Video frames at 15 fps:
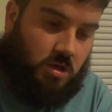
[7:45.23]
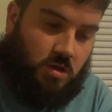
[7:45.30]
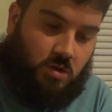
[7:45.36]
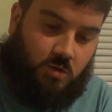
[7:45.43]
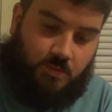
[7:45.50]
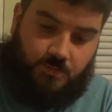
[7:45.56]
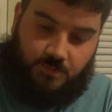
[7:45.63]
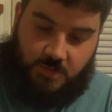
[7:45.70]

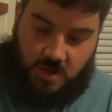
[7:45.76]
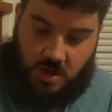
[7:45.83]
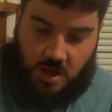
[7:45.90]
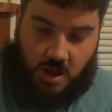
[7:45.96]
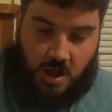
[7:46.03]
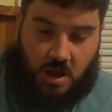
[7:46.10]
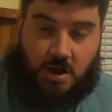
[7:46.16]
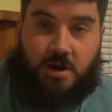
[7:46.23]
Ooh,
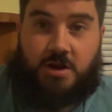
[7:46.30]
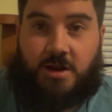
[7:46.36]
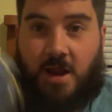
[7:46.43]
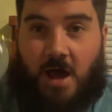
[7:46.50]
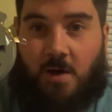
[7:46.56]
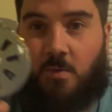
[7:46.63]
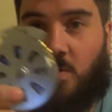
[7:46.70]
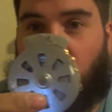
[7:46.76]

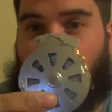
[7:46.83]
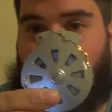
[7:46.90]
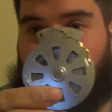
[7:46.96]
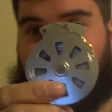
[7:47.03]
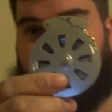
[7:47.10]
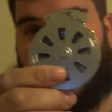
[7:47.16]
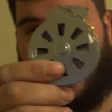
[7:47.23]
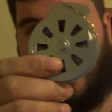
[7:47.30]
not
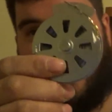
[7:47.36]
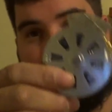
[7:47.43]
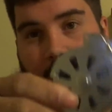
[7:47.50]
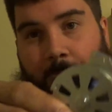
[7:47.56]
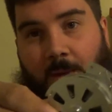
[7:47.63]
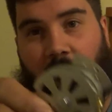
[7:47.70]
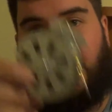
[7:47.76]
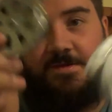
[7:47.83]
one,
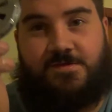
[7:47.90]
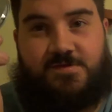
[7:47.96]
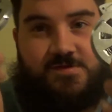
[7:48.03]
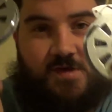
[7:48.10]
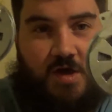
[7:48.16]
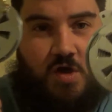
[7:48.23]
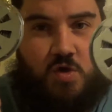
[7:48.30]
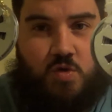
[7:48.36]
but
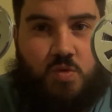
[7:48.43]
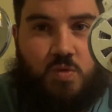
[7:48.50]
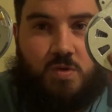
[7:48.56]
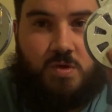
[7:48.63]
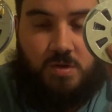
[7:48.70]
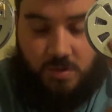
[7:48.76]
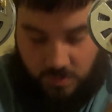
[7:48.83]
two